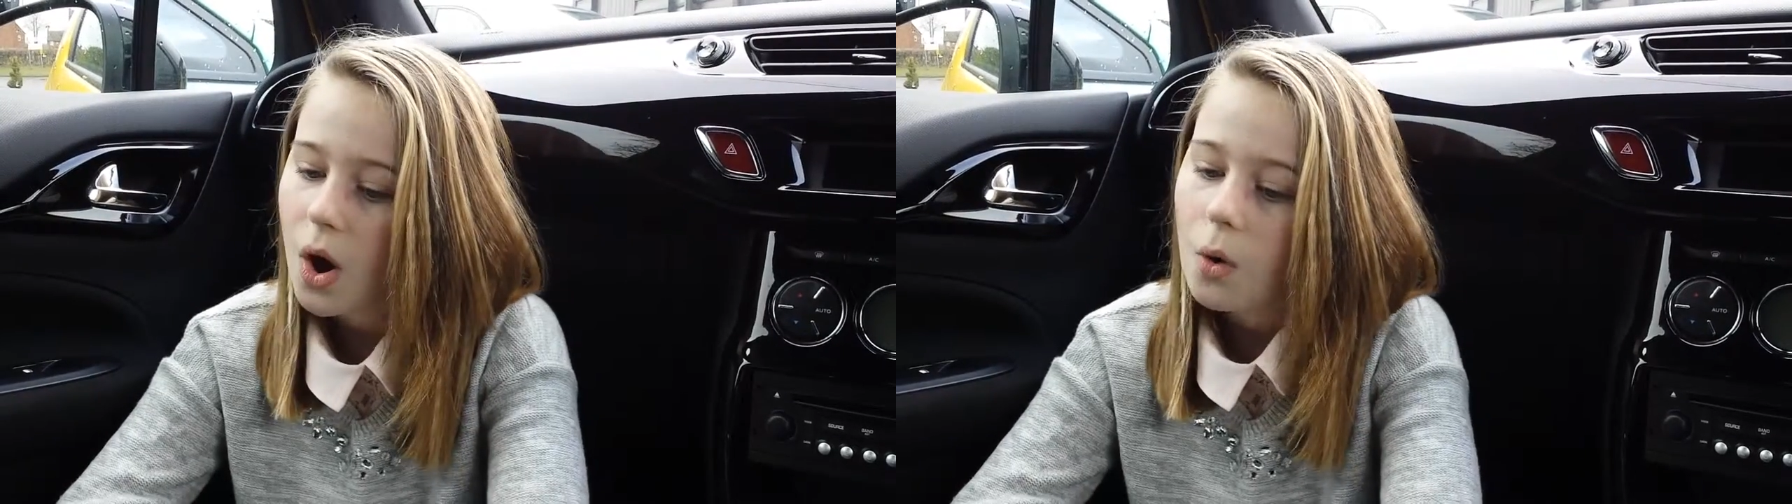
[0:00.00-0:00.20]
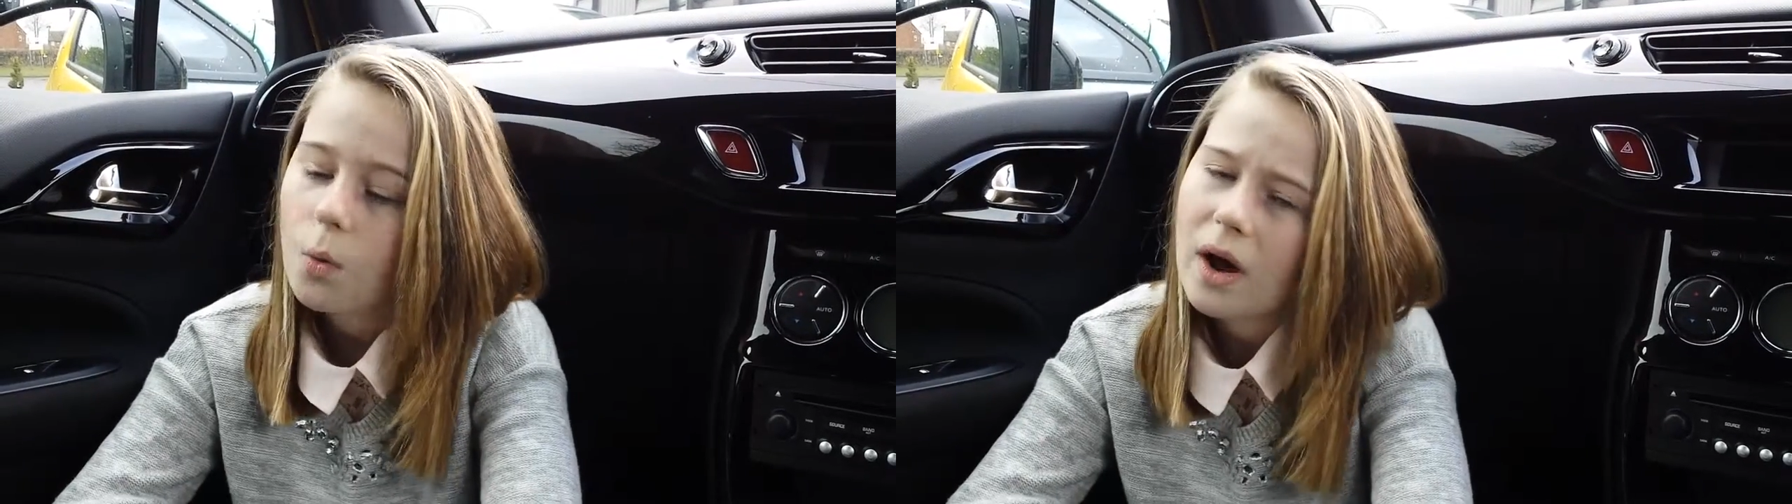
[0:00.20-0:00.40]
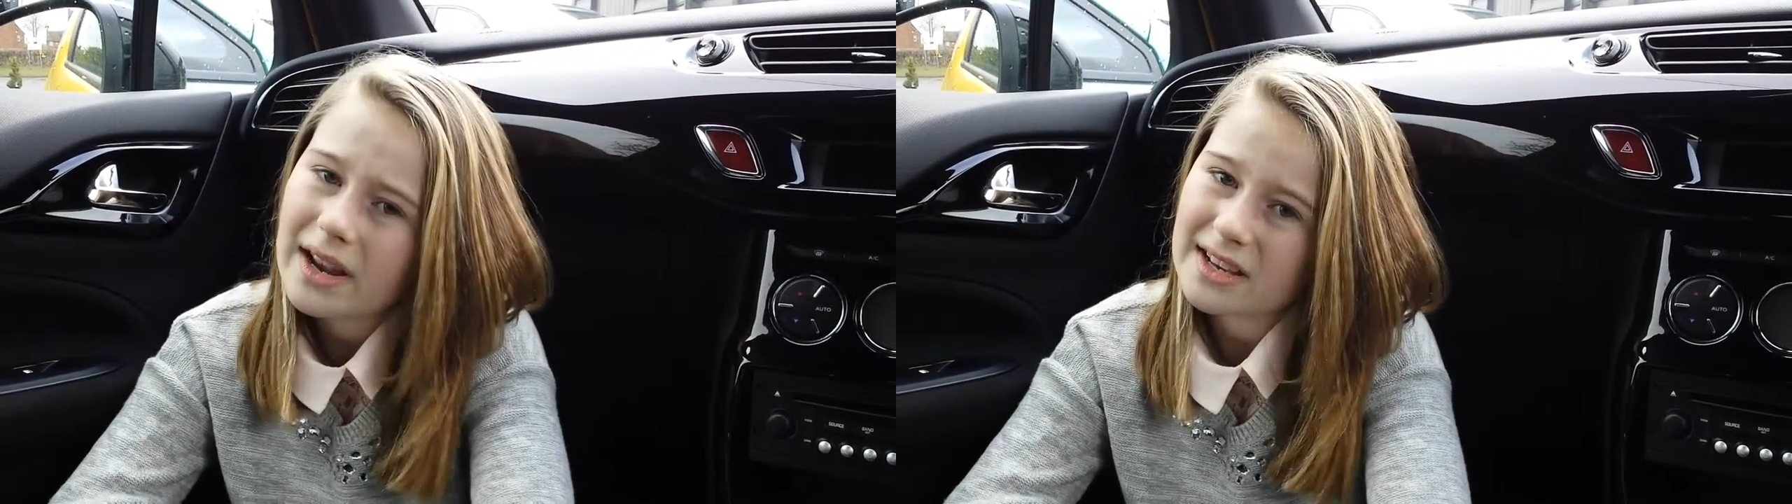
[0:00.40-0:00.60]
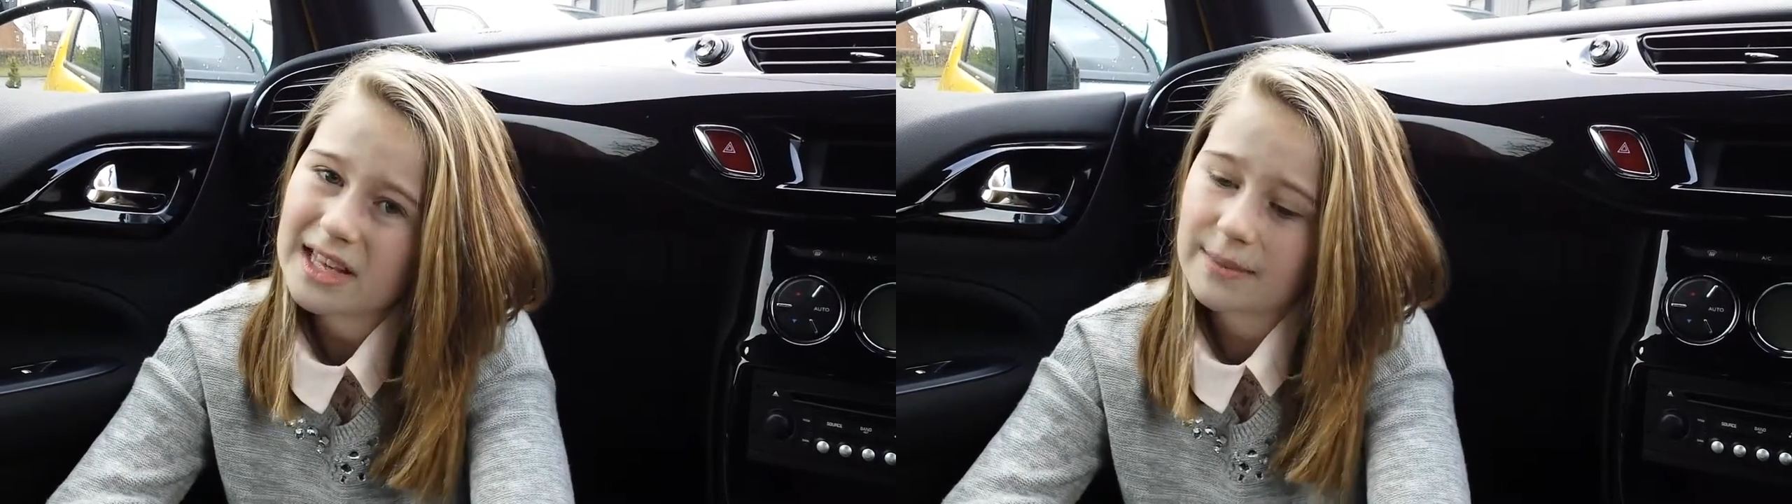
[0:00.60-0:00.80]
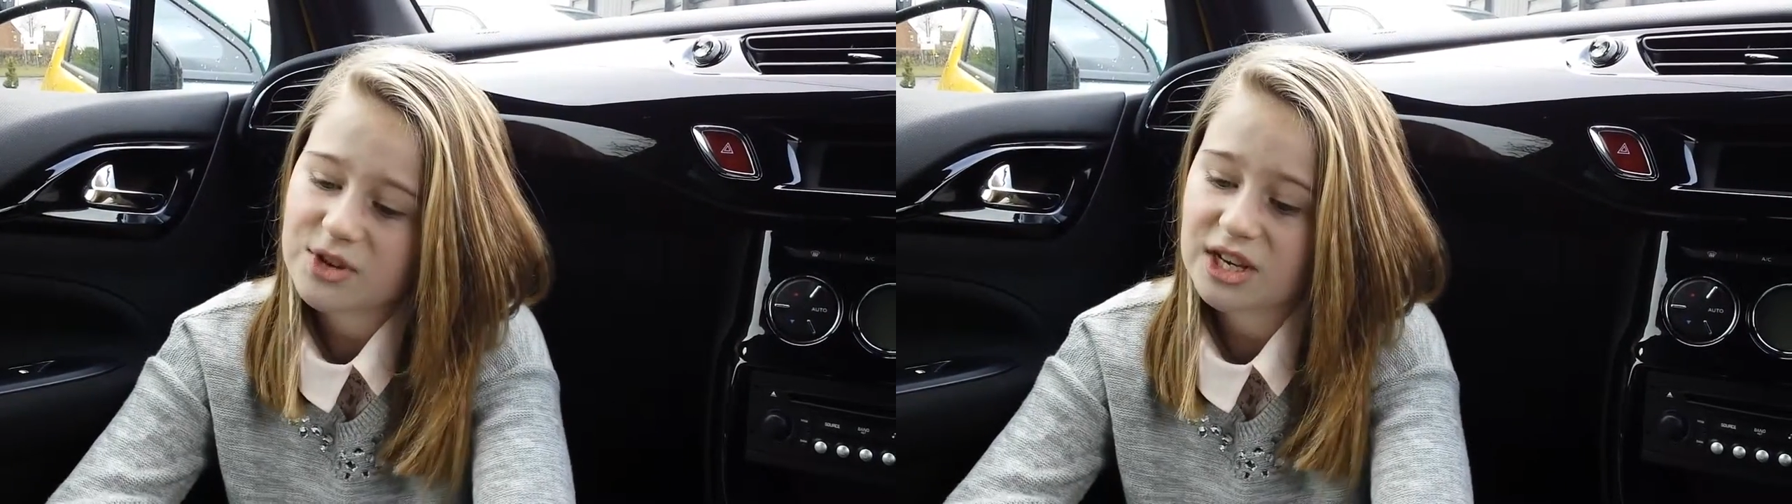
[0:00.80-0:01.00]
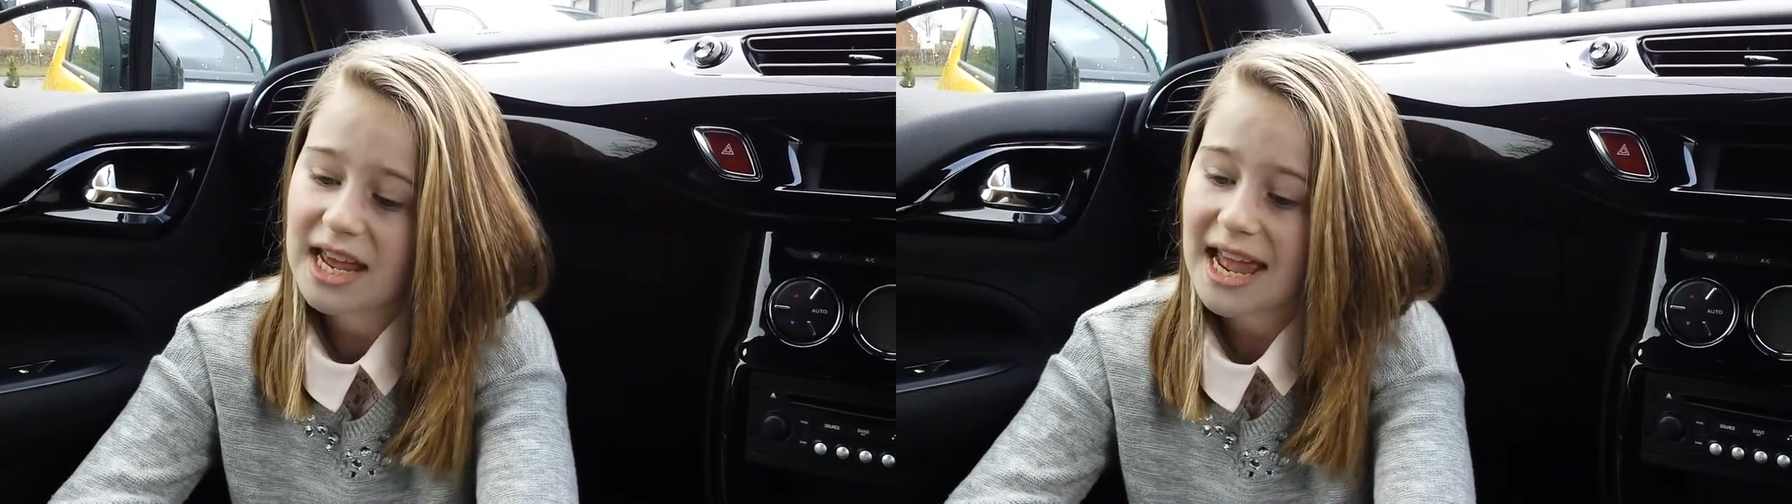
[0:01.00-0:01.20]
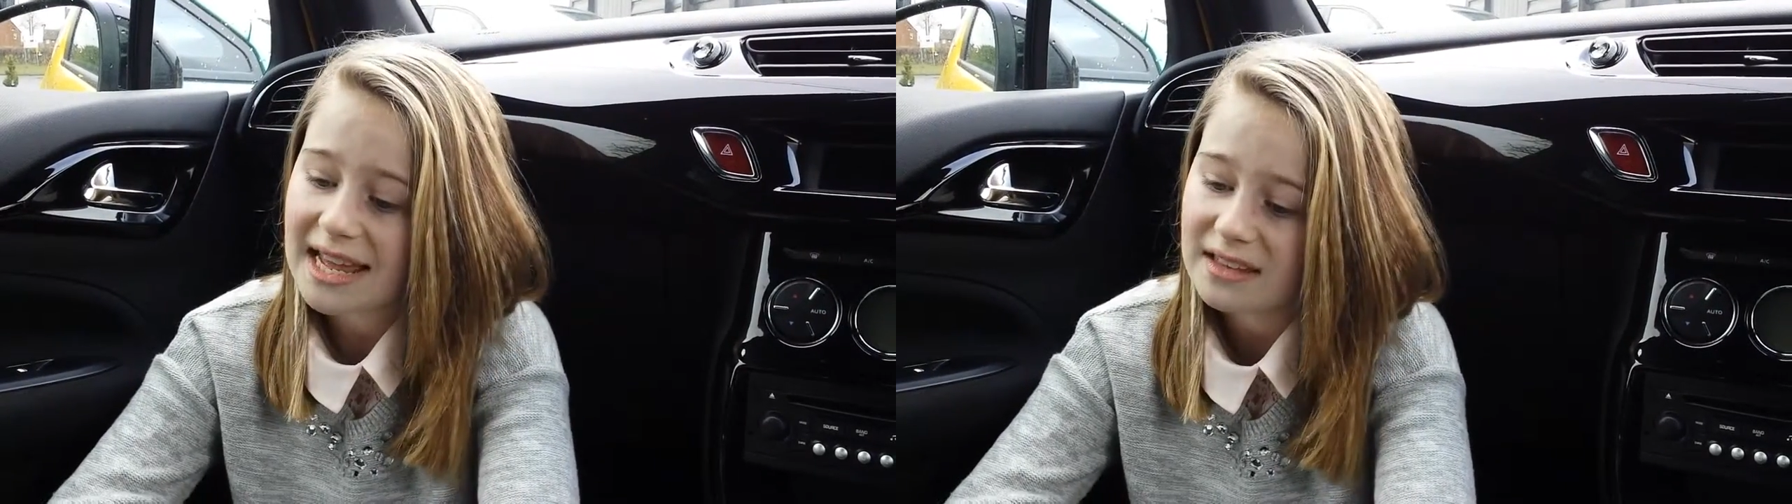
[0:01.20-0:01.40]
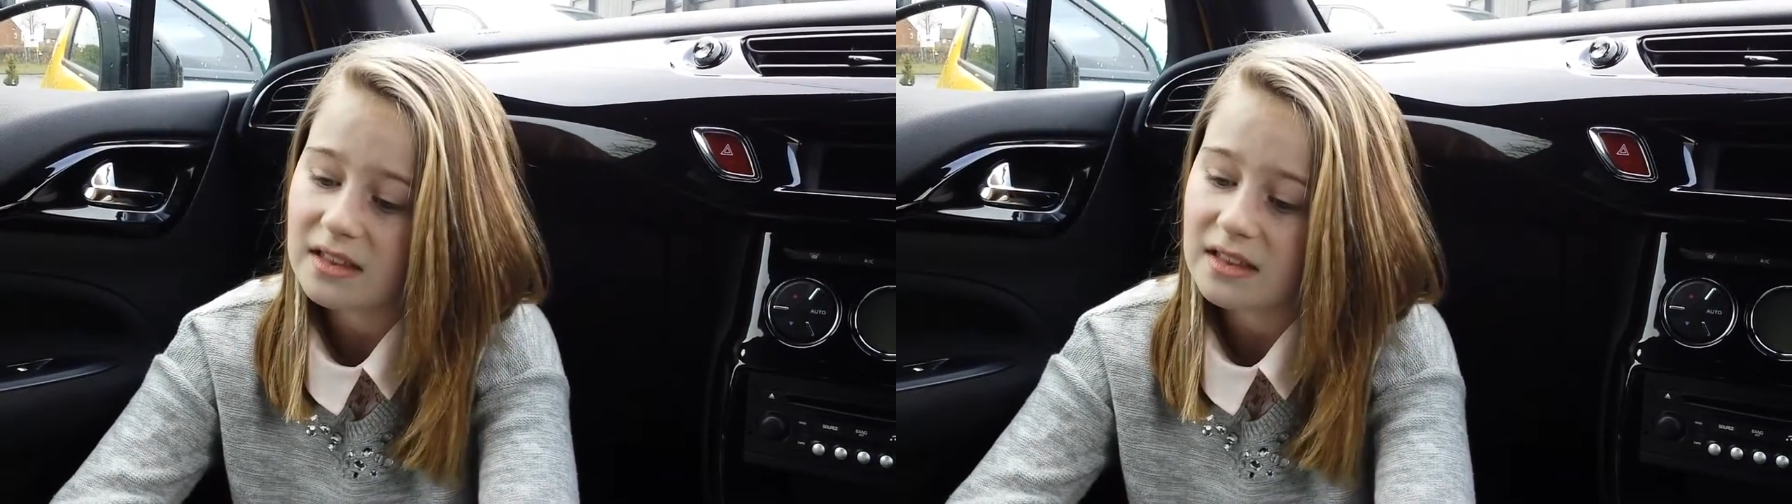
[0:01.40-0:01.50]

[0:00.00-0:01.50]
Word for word: One exception is